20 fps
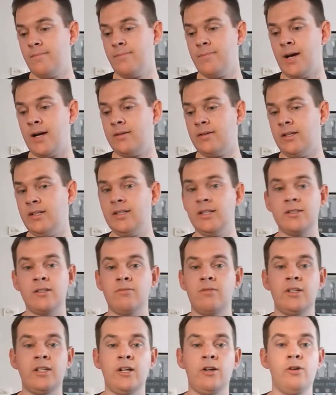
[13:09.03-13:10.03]
But he
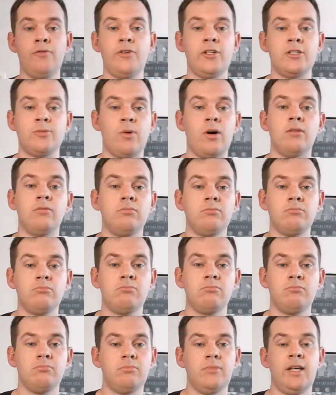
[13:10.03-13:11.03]
doesn't run that offense well.
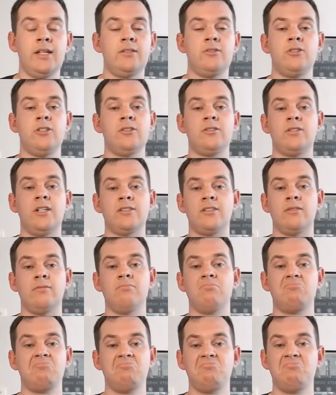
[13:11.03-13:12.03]
It just doesn't.